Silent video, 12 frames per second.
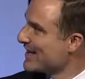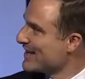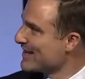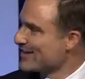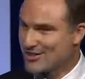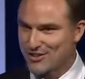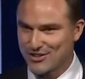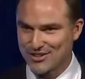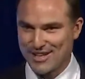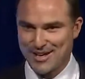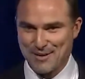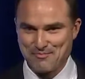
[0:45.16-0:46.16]
This is
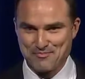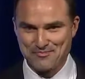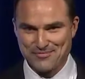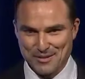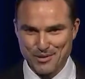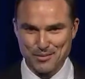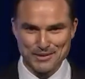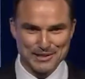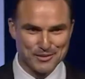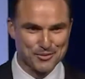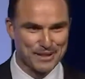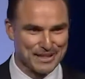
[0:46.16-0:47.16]
probably a
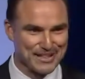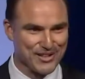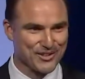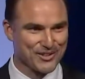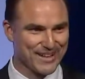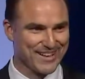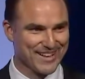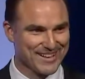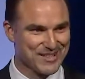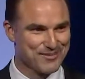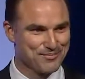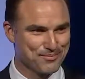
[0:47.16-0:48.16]
little bit closer,
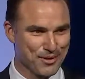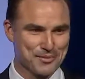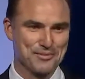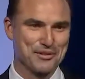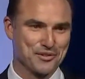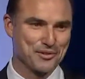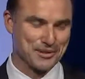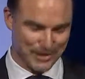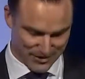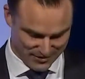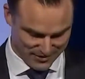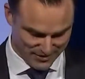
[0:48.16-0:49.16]
probably a bit too
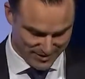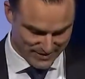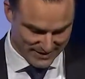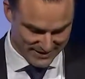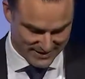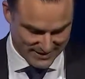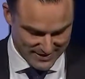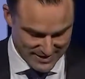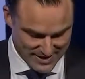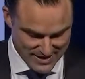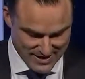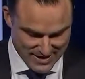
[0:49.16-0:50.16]
close to home actually.
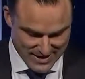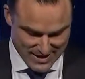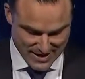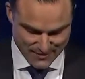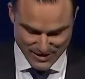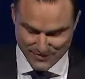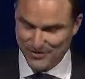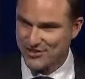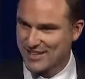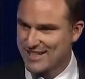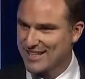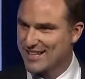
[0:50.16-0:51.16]
We haven't
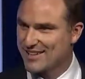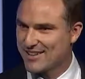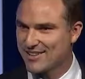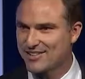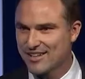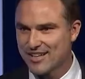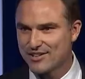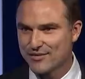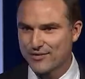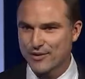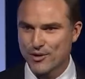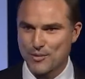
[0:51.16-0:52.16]
seen the end of this, and it isn't
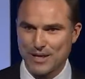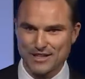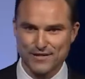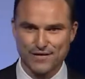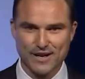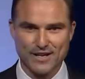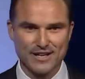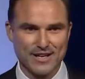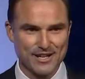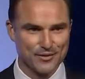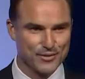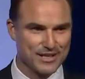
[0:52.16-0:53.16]
very much fun
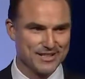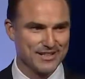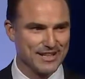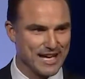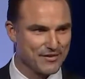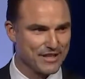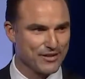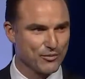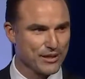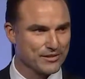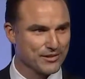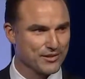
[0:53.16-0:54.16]
when you're having a
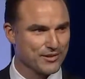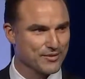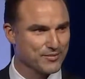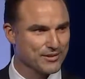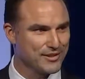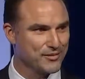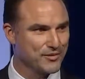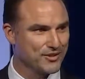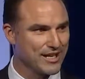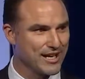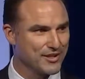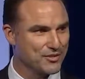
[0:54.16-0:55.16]
regulatory and political
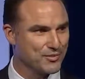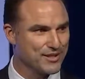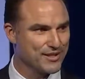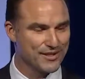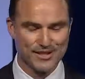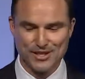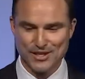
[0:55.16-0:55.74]
stoush with your